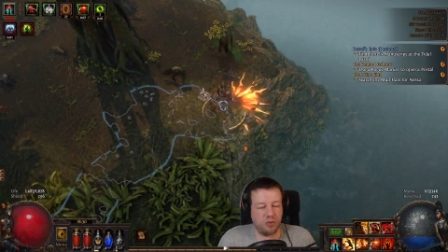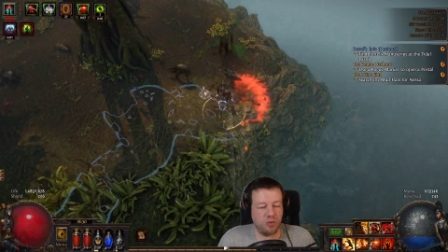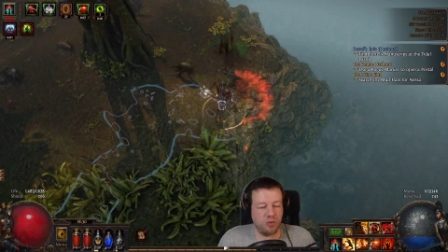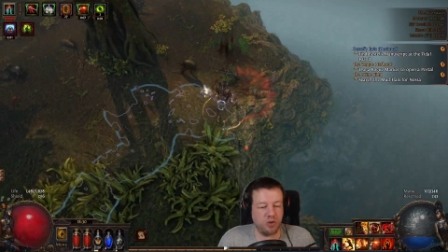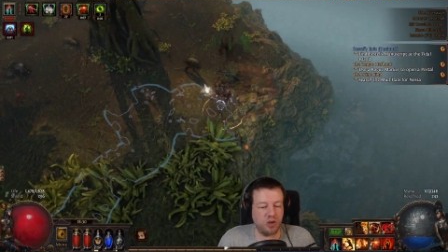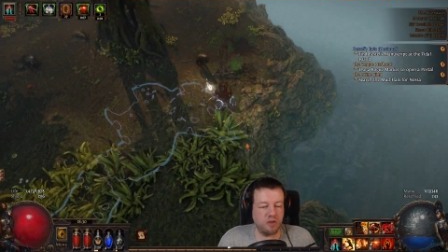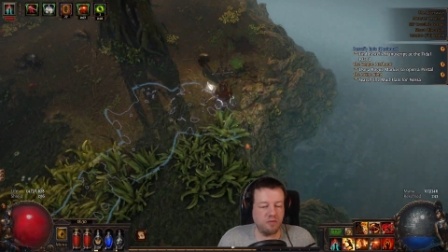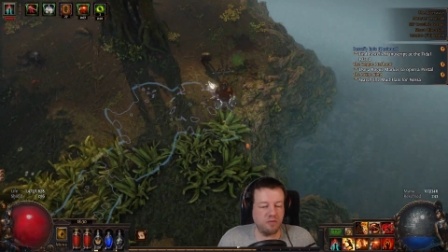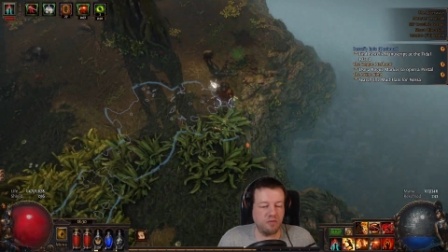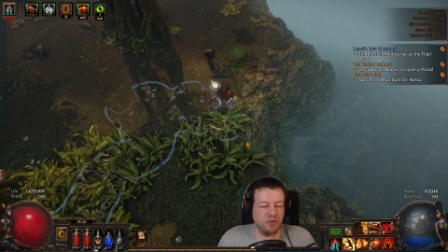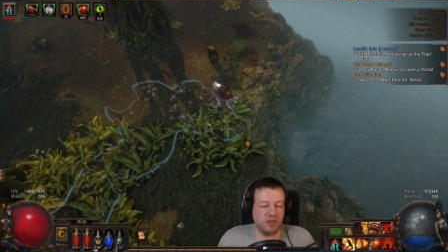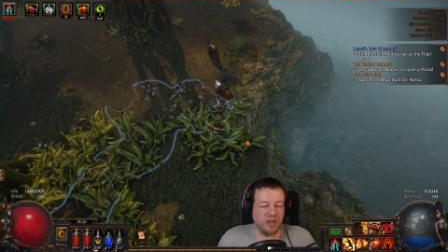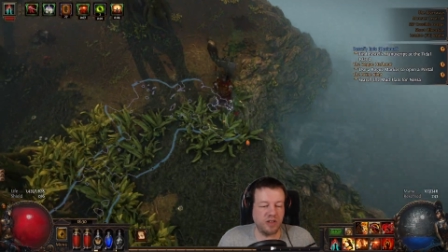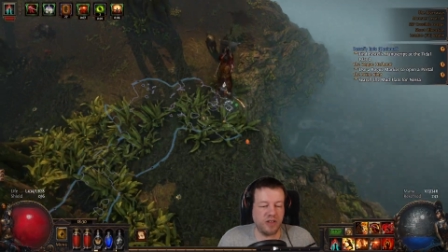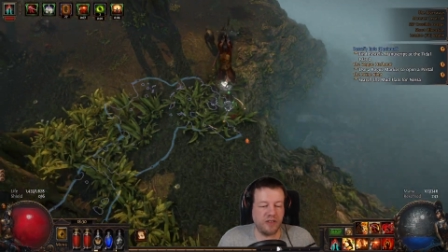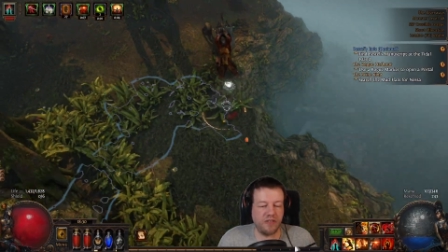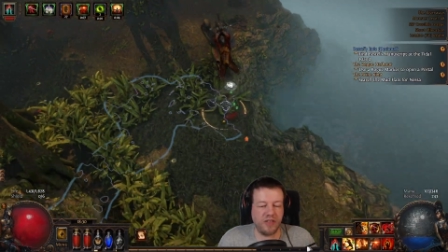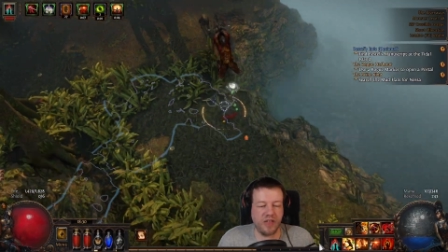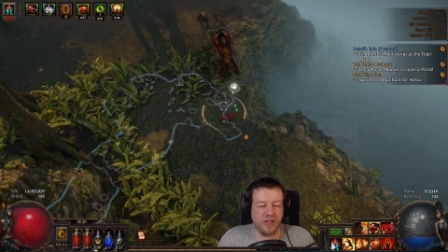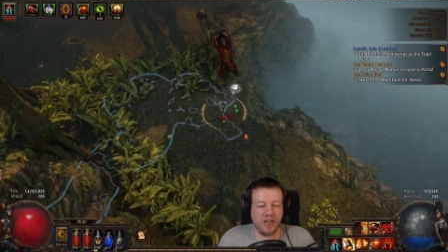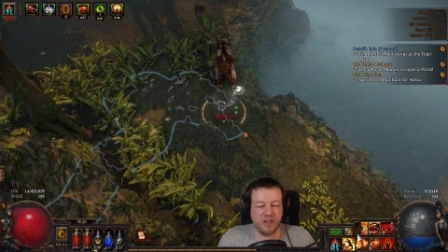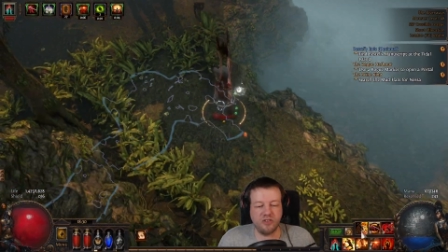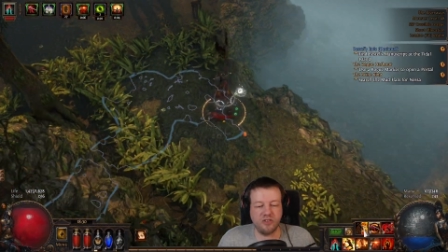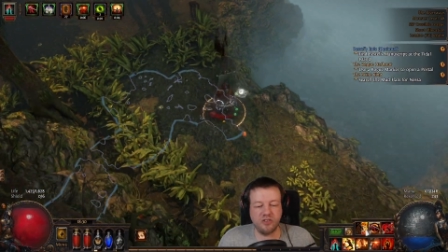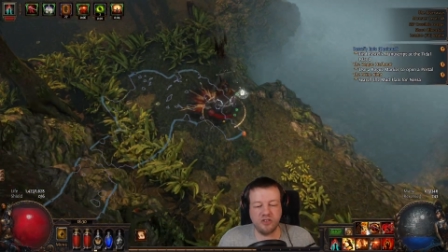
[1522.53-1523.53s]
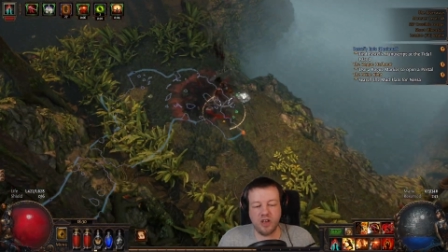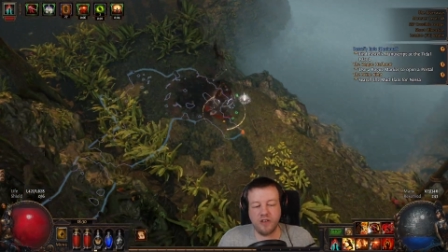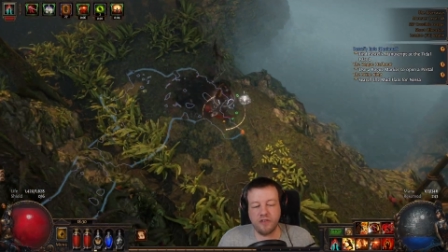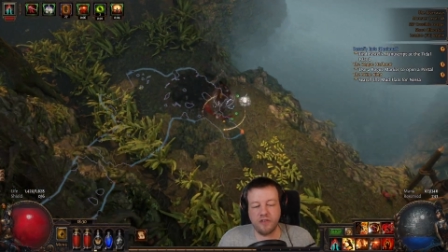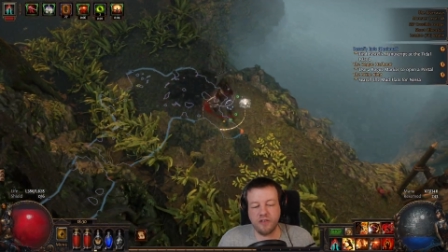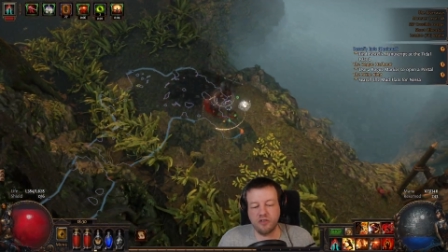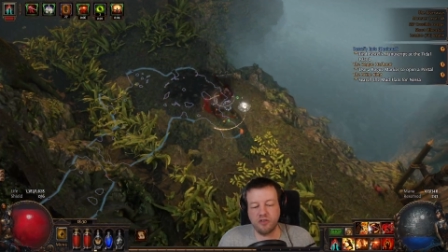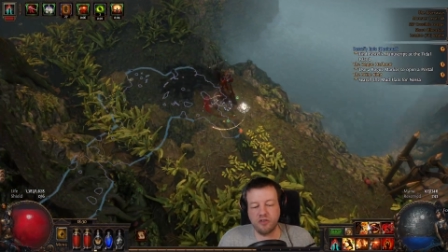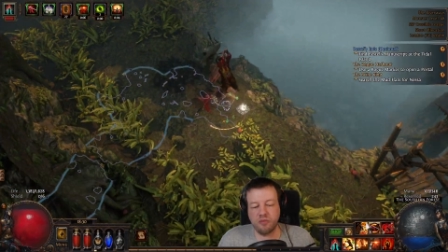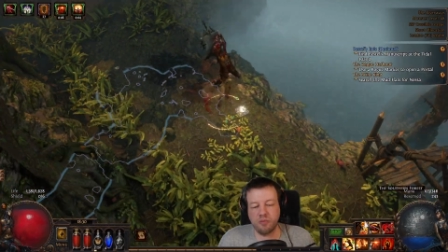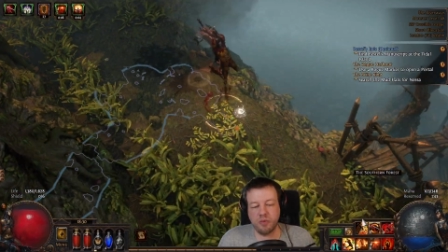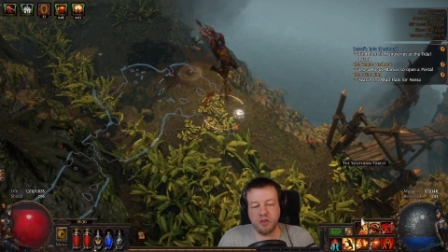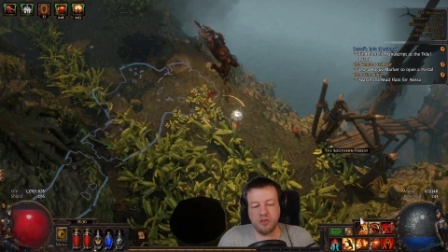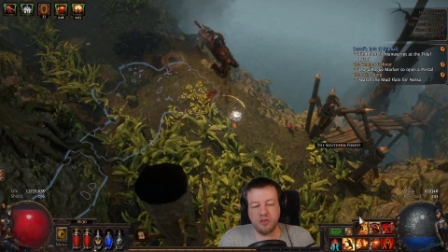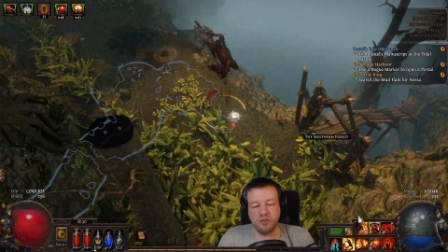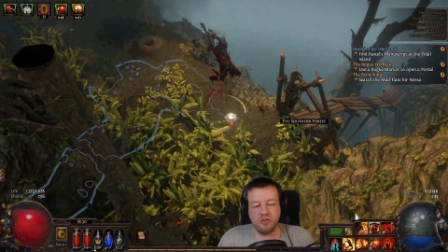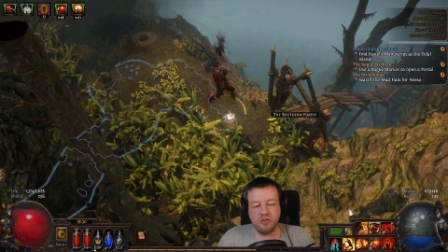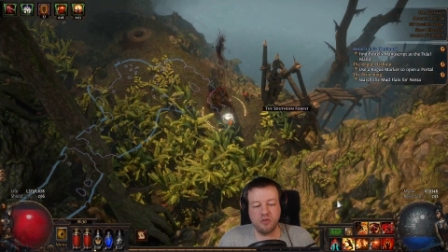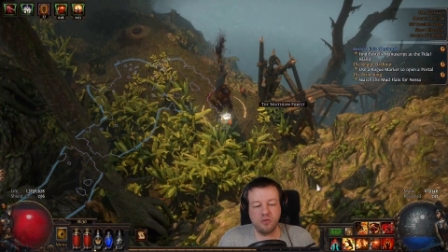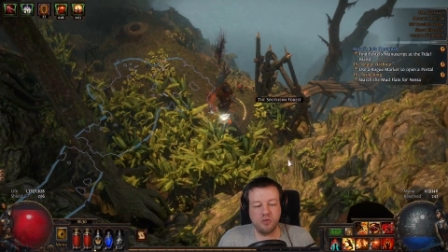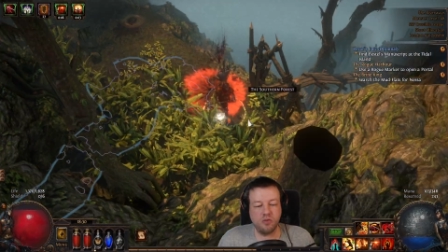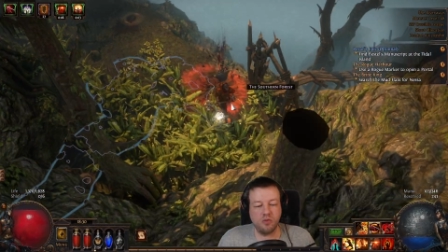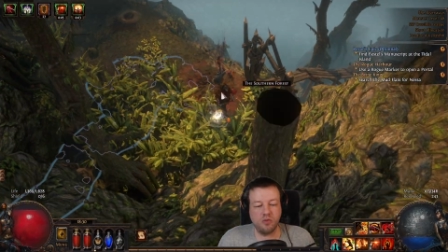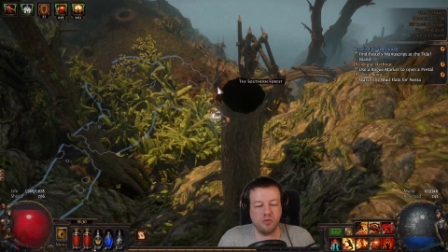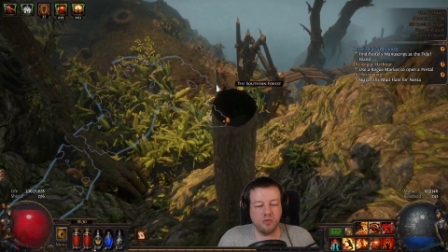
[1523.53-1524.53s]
we're going to run down the edge and there should be a door.